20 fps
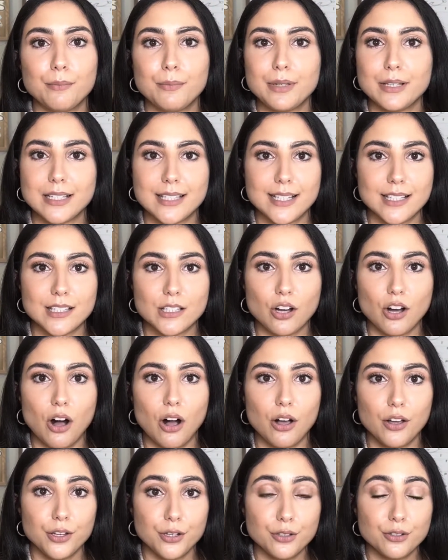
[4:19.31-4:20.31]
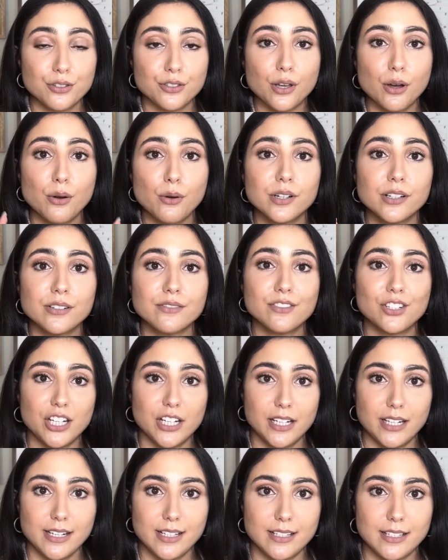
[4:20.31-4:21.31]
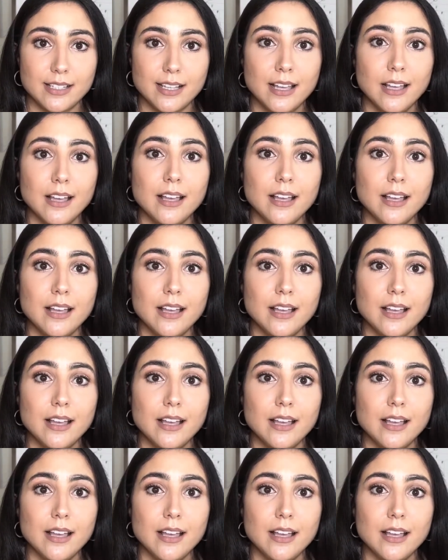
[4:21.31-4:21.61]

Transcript: business call your zone of genius.